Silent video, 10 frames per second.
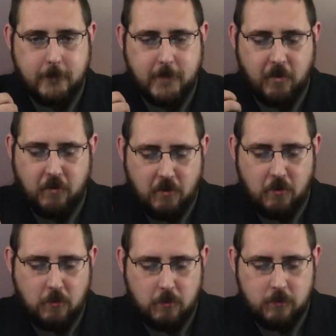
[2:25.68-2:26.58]
there's
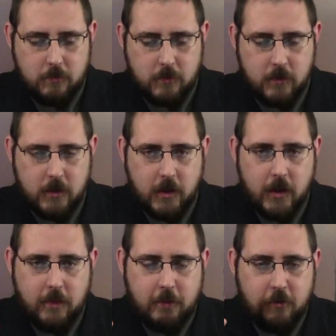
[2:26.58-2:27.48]
no
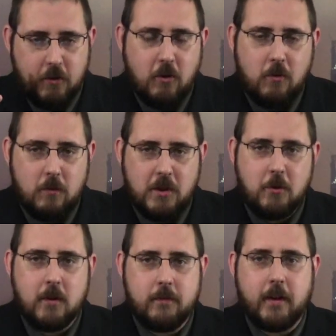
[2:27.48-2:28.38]

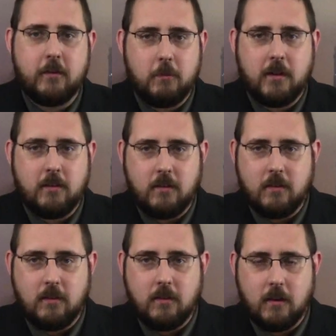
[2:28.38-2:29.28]
new
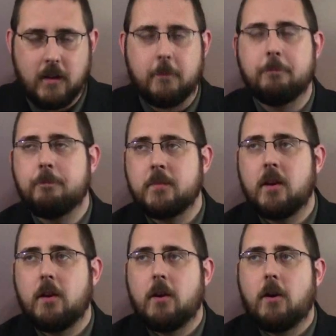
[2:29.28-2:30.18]
investments. Okay,
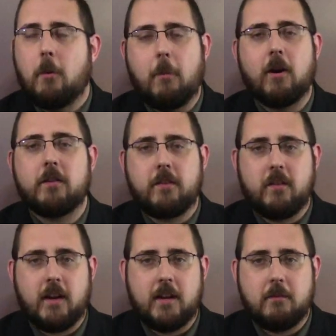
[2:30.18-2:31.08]
Marx
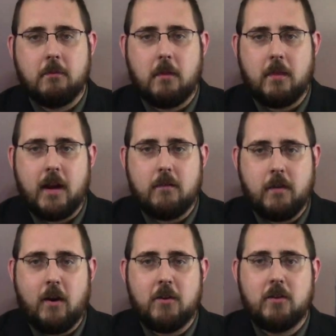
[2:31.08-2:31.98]
said that
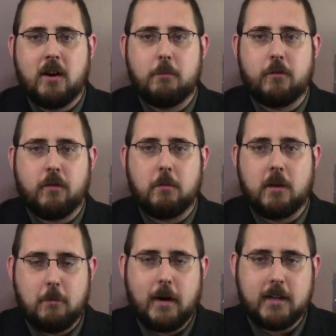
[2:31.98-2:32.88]
value comes from
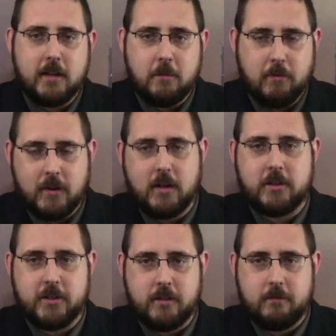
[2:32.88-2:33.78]
commodity
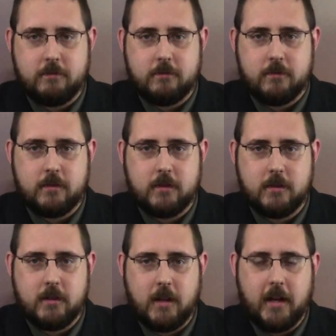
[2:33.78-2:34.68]
production,
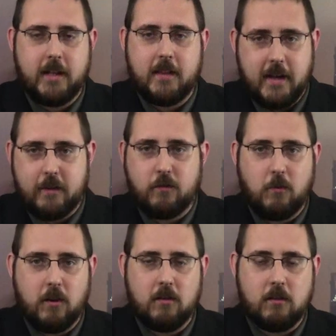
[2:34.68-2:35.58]
and that's
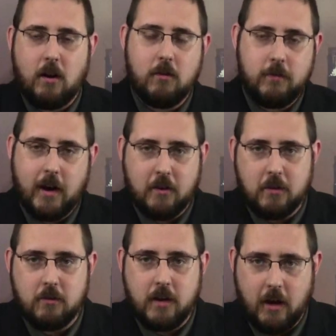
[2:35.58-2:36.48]
where all
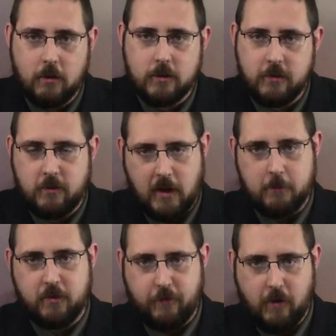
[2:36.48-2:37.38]
value inherently
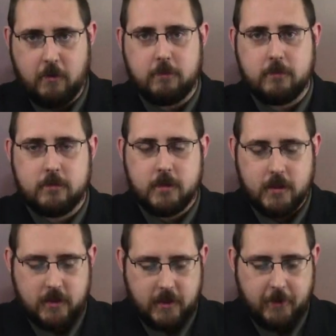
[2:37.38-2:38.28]
stems from.
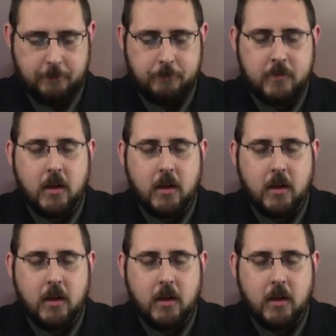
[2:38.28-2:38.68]
Now,